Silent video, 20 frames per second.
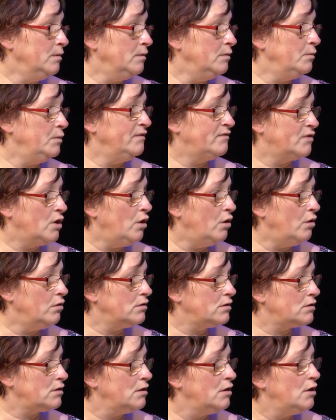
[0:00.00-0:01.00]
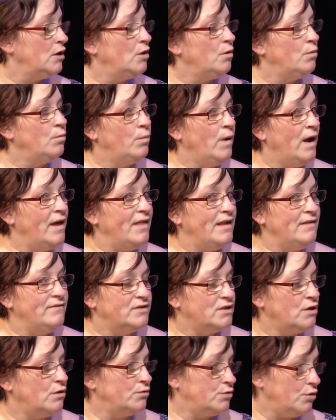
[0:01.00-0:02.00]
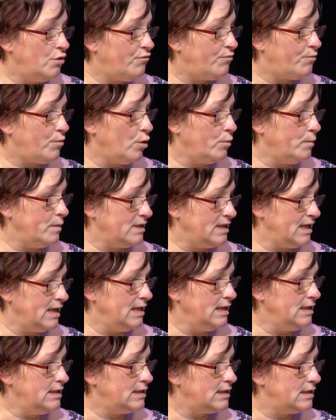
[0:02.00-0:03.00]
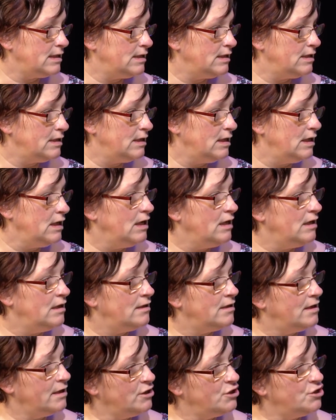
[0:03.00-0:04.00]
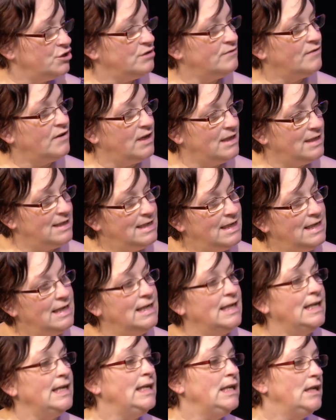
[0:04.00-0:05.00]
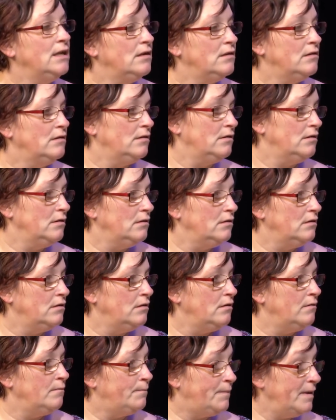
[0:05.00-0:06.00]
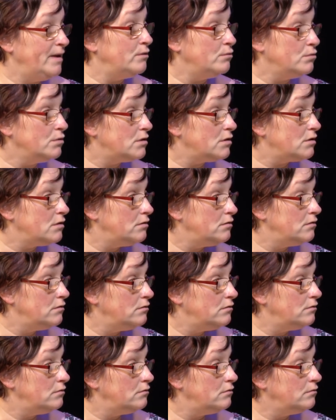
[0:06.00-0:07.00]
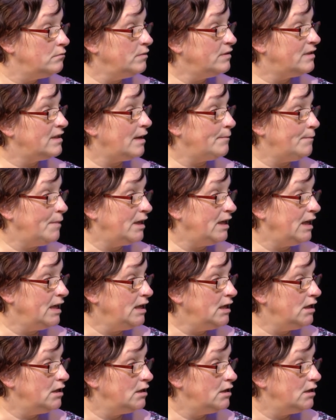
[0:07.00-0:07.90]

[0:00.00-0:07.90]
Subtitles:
that we've got. Yeah. Where they've sold off properties, they should have ideally built with that money.